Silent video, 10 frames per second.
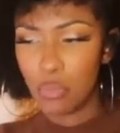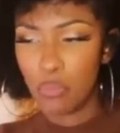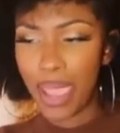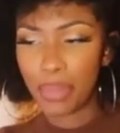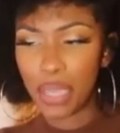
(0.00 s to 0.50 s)

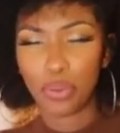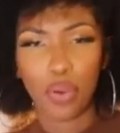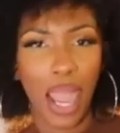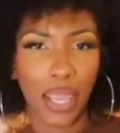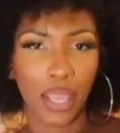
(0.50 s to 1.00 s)
Maybe
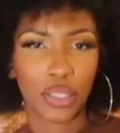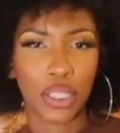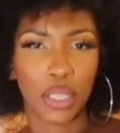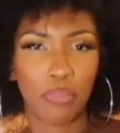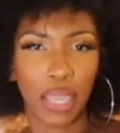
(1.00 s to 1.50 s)
prior
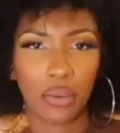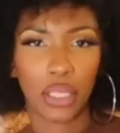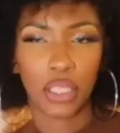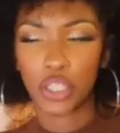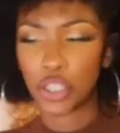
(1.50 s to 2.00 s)
to the
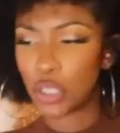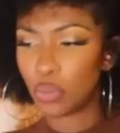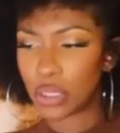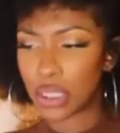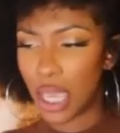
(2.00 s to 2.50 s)
marriage, she
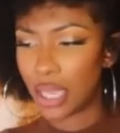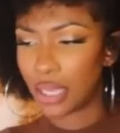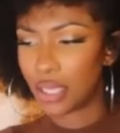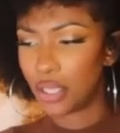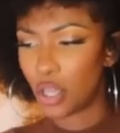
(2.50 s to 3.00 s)
was
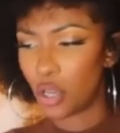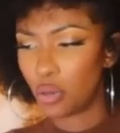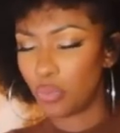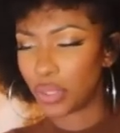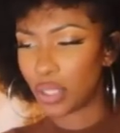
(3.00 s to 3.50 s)
like, you
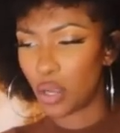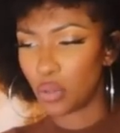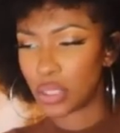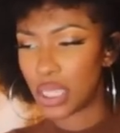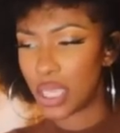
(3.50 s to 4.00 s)
know, with the
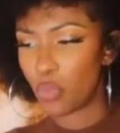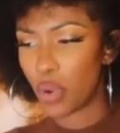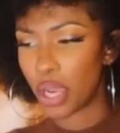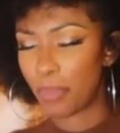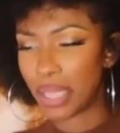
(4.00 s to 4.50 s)
whole
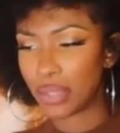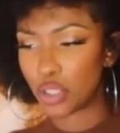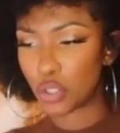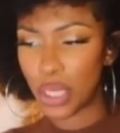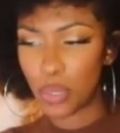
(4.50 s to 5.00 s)
teamwork, make
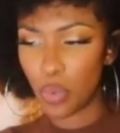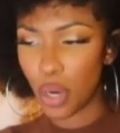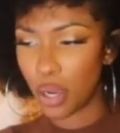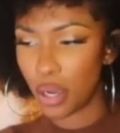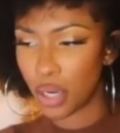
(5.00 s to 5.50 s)
the dream
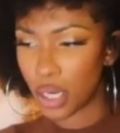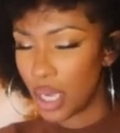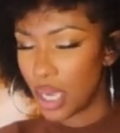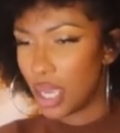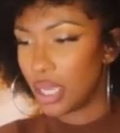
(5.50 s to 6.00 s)
work
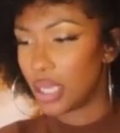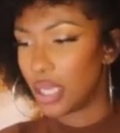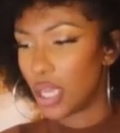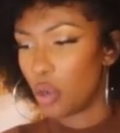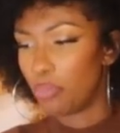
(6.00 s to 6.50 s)

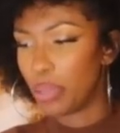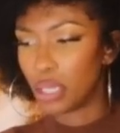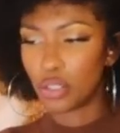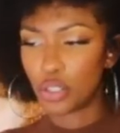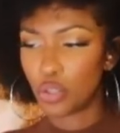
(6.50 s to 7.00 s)
you know,
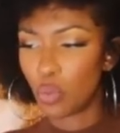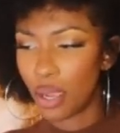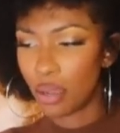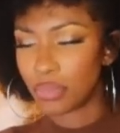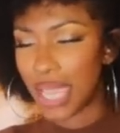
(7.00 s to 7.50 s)
build you
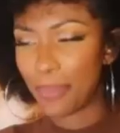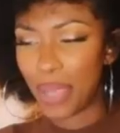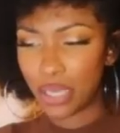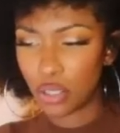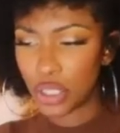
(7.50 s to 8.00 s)
up type
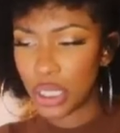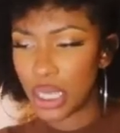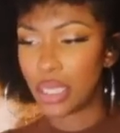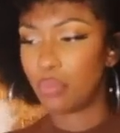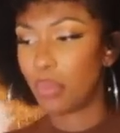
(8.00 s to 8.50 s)
of
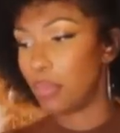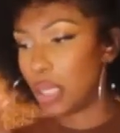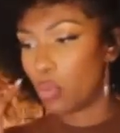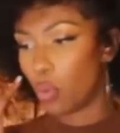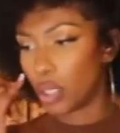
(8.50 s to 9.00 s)
energy. And then
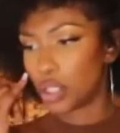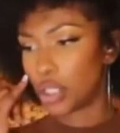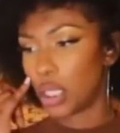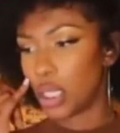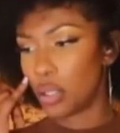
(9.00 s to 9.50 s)
maybe once
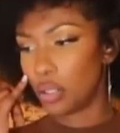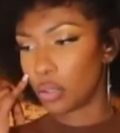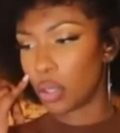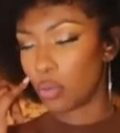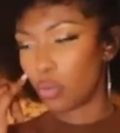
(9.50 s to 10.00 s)
she
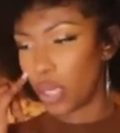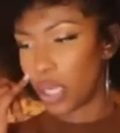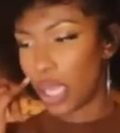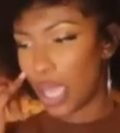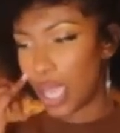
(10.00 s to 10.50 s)
went
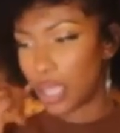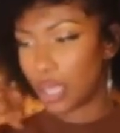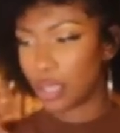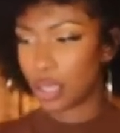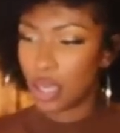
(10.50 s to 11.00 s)
ahead
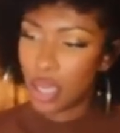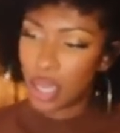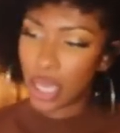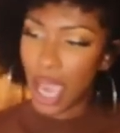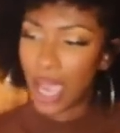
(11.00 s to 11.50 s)
and
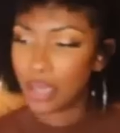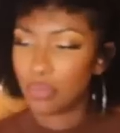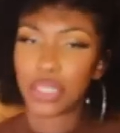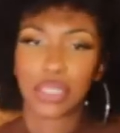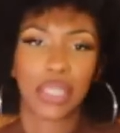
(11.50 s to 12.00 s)
got
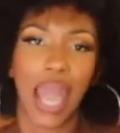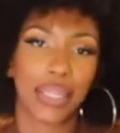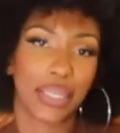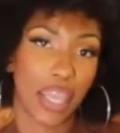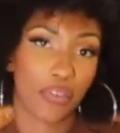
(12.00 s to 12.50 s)
him to
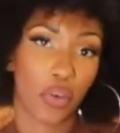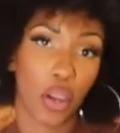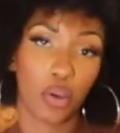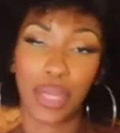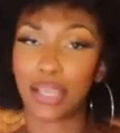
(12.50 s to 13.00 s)
sign a death
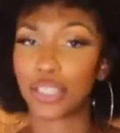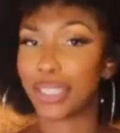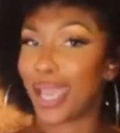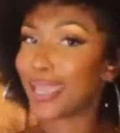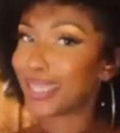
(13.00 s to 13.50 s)
row, now
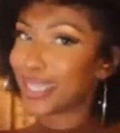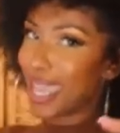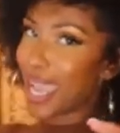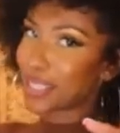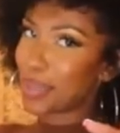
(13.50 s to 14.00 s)
she like,
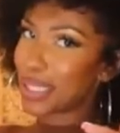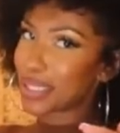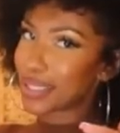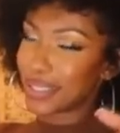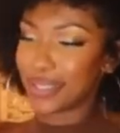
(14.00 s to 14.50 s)
gotcha,
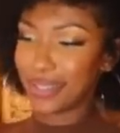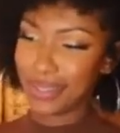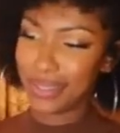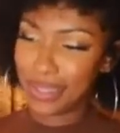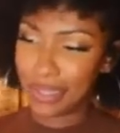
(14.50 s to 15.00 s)
bitch.
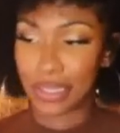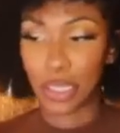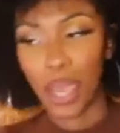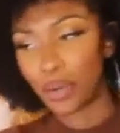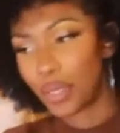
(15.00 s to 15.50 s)

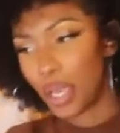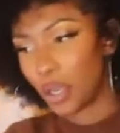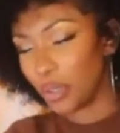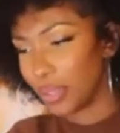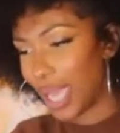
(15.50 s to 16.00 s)
So I don't
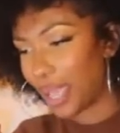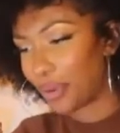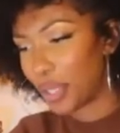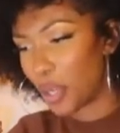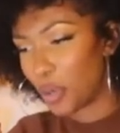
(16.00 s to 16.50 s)
know. I
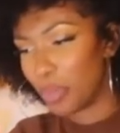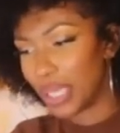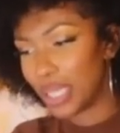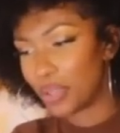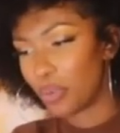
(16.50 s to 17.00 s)
don't know.
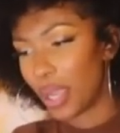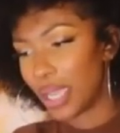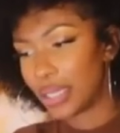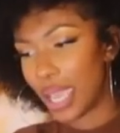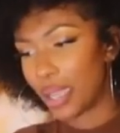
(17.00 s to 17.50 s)
But either
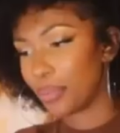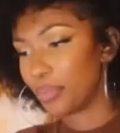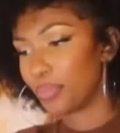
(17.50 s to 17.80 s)
way, damn.